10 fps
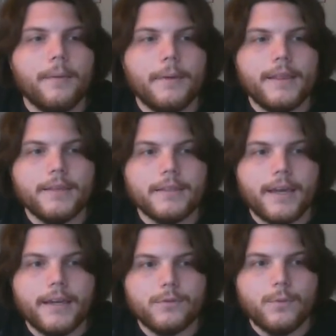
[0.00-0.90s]
In this
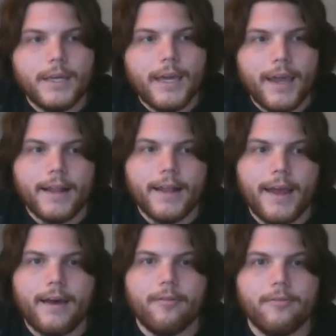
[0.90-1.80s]
case, we can
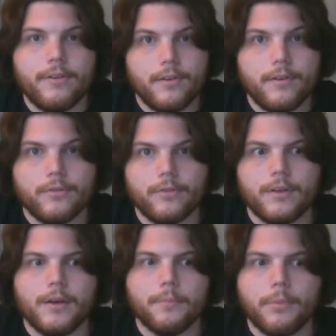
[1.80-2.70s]
have essentially
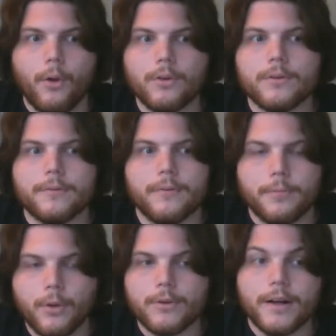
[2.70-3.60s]

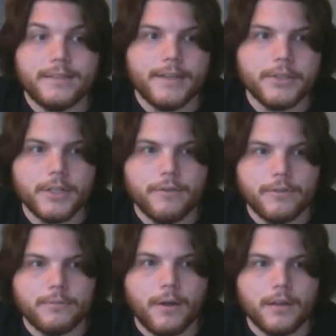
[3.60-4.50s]
polarization of
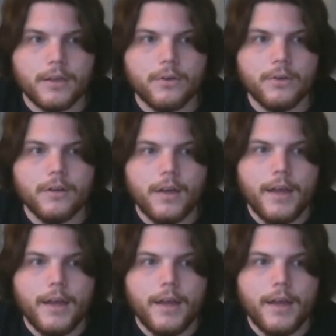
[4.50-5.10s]
this molecule